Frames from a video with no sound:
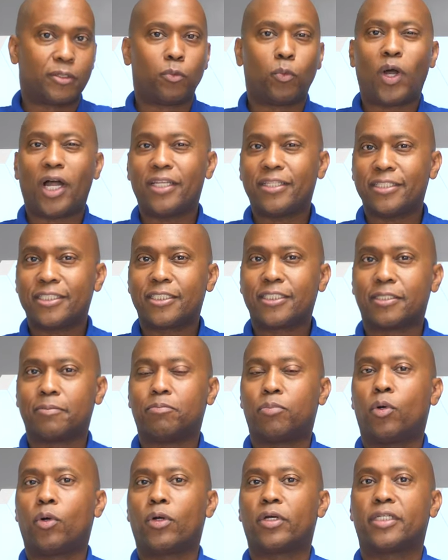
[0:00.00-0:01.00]
And why this is
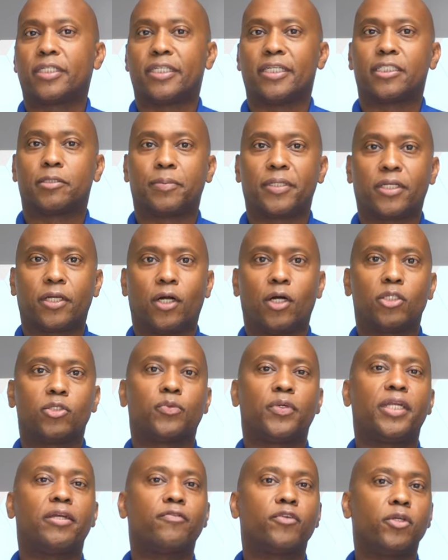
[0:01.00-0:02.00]
important is because
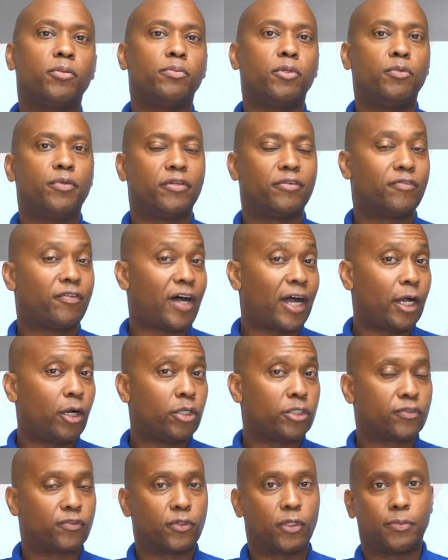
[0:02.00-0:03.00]
whenever you're moving
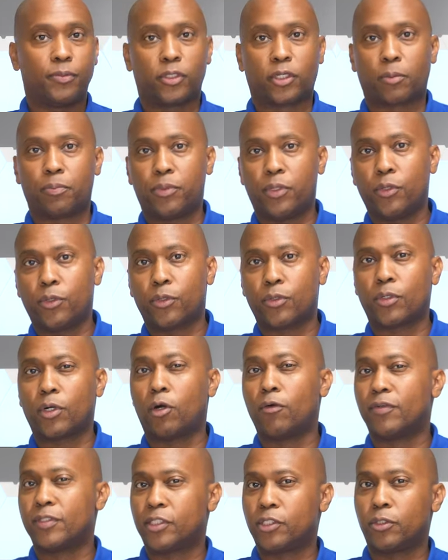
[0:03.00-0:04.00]
files from your computer
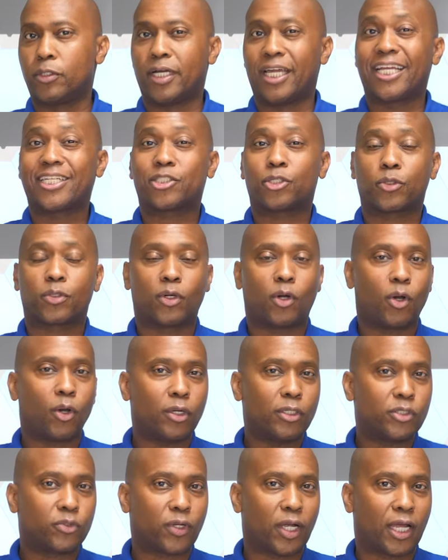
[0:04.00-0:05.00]
over to an external
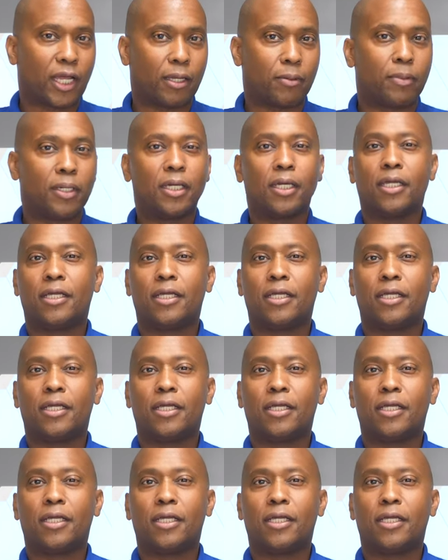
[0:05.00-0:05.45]
hard drive,